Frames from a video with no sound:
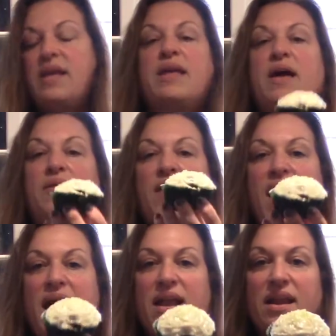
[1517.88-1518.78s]
Now
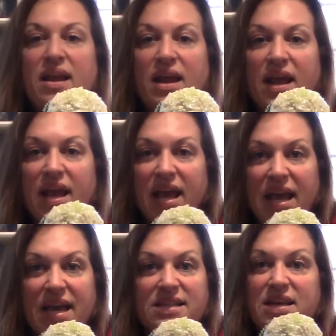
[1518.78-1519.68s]
that
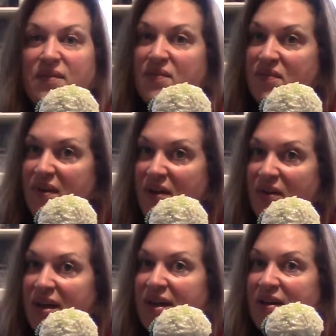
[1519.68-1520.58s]
is a
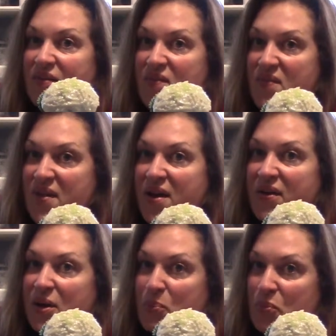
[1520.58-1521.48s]
very,
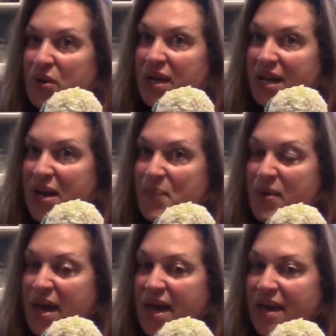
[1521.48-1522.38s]
very pretty
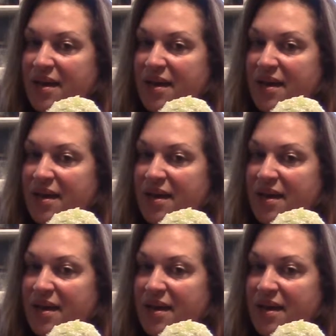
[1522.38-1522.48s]
cupcake.